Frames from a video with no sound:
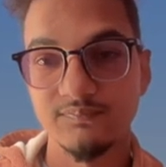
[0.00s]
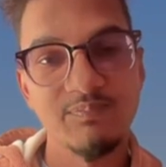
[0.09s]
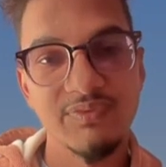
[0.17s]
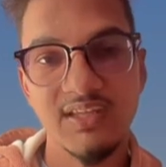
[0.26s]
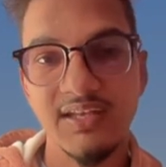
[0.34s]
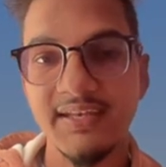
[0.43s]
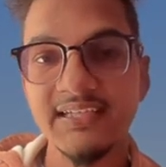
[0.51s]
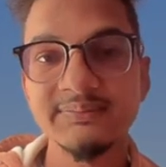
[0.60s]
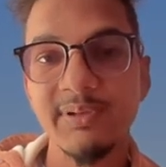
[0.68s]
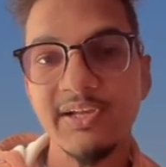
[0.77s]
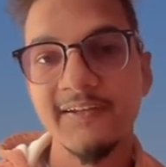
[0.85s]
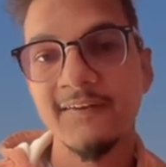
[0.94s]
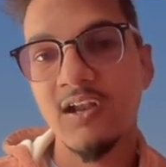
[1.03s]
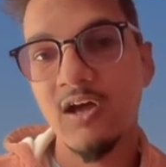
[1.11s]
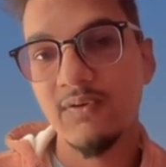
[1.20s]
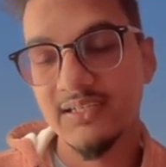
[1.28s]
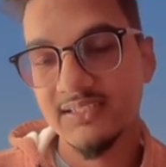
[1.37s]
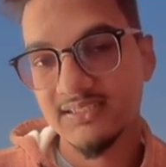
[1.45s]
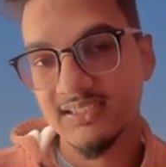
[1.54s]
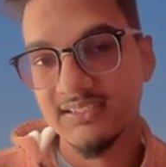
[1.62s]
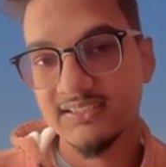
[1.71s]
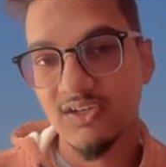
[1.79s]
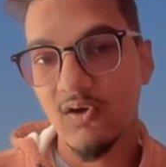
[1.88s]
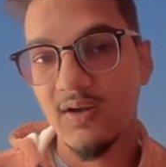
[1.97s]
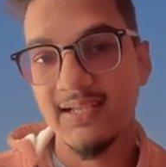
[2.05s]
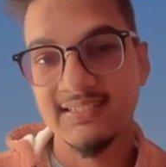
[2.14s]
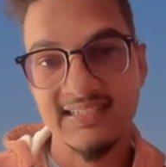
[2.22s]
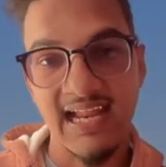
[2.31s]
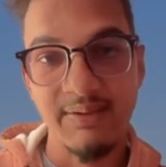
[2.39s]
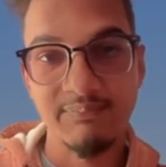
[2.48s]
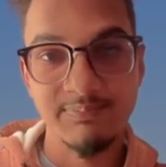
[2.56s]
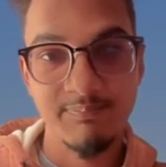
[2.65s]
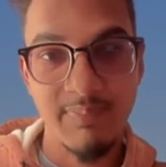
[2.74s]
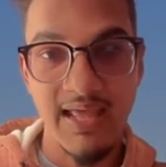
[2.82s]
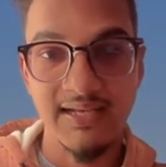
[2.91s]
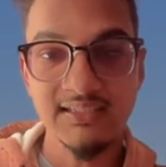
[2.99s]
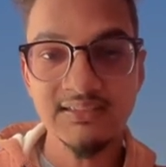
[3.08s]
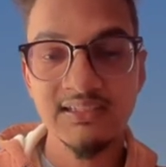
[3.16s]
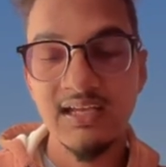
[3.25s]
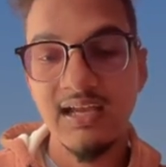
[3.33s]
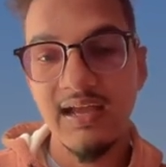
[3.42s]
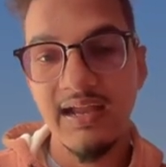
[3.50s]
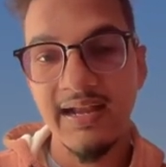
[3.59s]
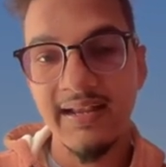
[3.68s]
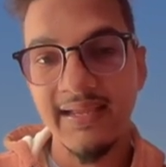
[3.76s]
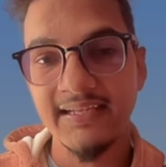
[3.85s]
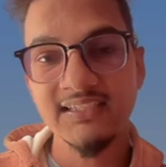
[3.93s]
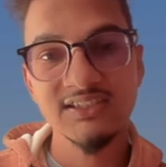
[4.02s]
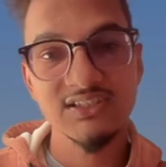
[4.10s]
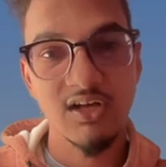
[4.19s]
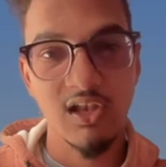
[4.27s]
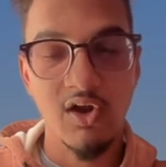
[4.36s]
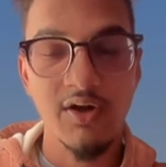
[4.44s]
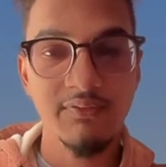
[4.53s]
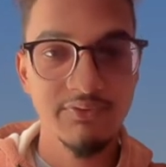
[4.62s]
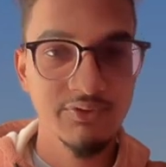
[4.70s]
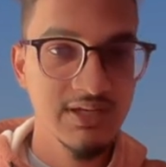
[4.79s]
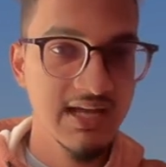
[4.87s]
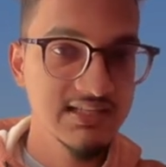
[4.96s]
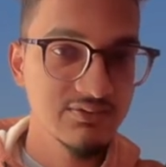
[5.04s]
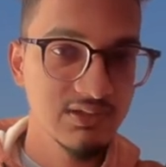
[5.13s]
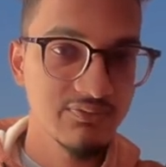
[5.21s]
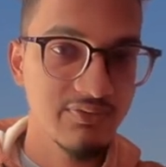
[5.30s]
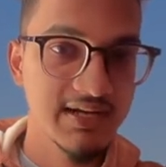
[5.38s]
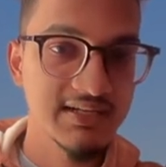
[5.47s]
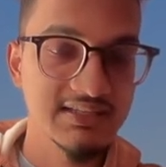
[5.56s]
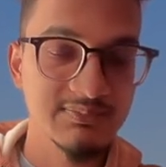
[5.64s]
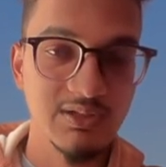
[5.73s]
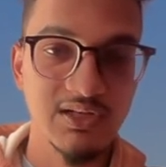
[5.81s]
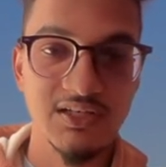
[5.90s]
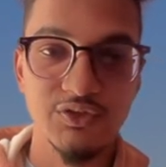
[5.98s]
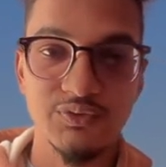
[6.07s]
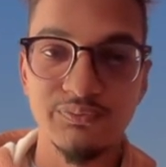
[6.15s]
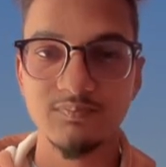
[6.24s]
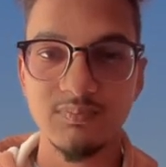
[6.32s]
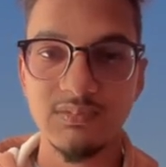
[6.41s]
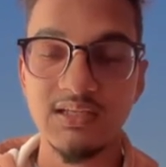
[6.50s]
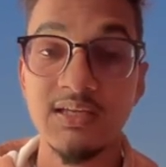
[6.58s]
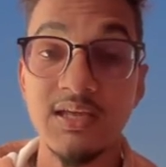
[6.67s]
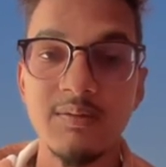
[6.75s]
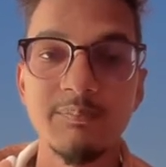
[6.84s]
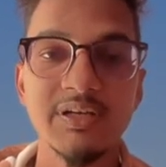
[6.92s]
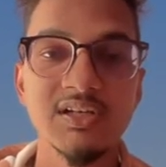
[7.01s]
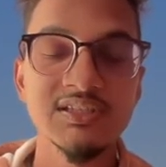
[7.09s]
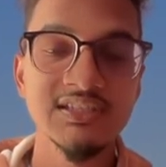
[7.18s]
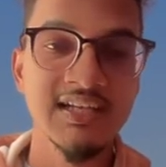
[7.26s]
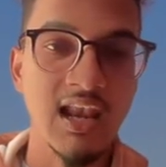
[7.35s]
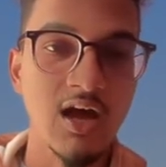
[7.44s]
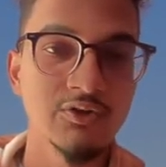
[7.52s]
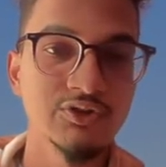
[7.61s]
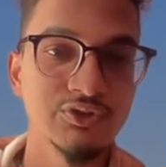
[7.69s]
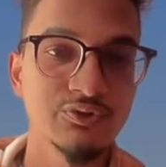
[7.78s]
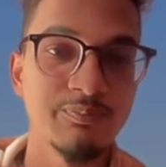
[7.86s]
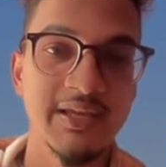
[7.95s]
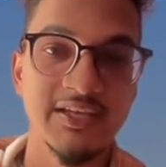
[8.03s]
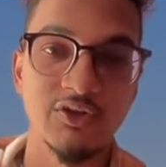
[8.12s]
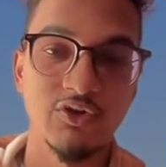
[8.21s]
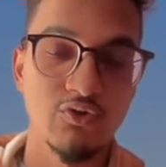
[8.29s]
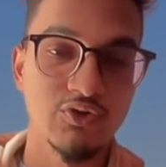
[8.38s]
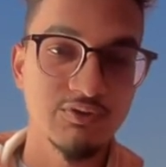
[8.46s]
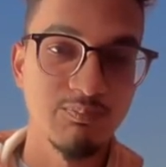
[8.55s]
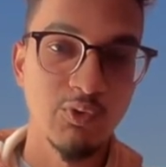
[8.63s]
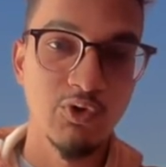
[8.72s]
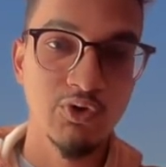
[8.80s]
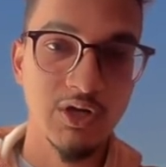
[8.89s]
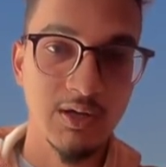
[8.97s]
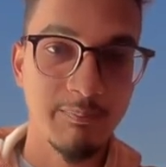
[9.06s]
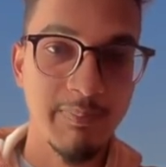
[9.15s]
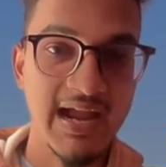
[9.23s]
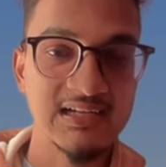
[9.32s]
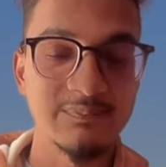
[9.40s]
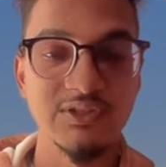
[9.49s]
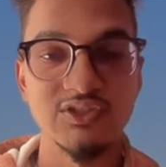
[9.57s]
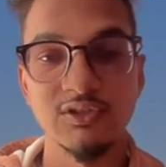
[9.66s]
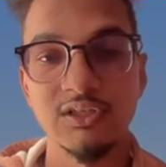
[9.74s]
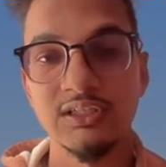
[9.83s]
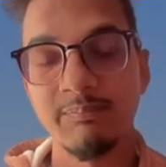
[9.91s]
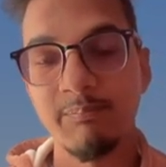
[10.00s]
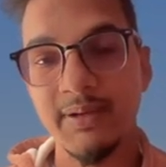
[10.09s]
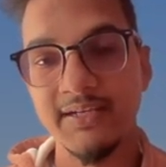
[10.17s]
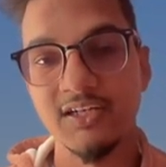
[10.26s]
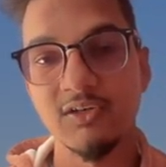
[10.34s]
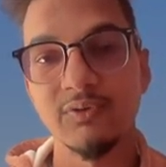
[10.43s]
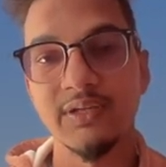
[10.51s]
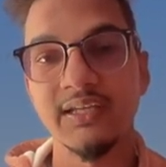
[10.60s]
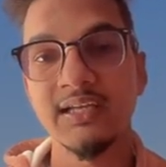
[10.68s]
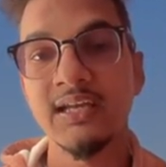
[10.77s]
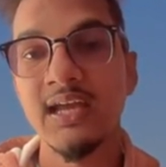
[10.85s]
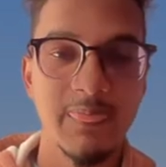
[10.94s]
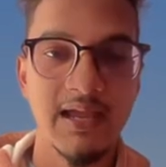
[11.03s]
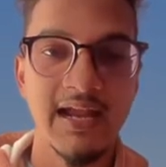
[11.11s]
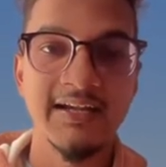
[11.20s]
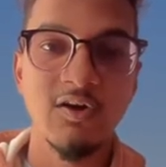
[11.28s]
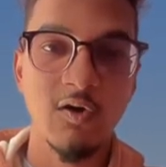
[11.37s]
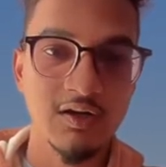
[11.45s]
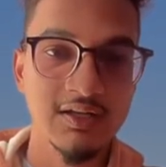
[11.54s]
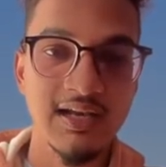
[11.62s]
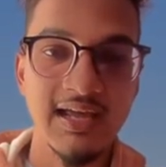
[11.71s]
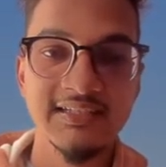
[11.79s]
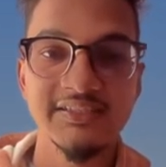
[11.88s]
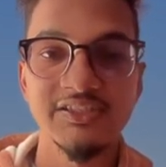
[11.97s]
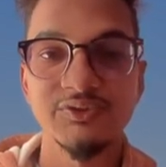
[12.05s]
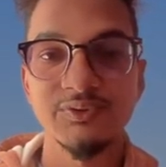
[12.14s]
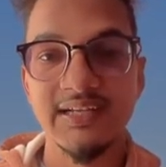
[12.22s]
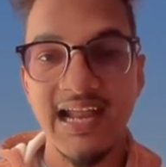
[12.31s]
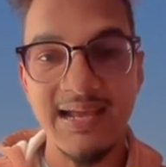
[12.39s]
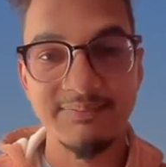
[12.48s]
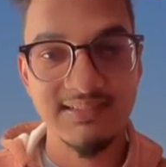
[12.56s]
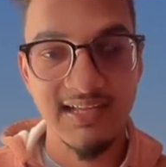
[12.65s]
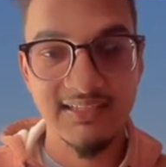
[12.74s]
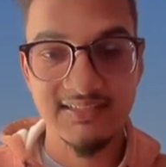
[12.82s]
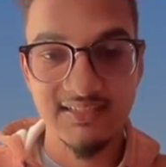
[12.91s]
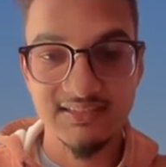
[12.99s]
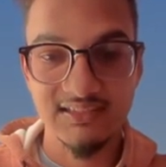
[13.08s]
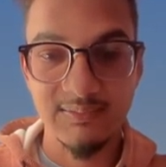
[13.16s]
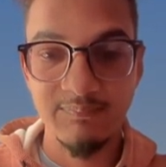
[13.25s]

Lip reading: The next plugin on our list is called as Tab Panels. And I guess a lot of you guys will find this plugin useful because it allows you to make your notes more compact, visually better looking, and organized into tabs-like sections.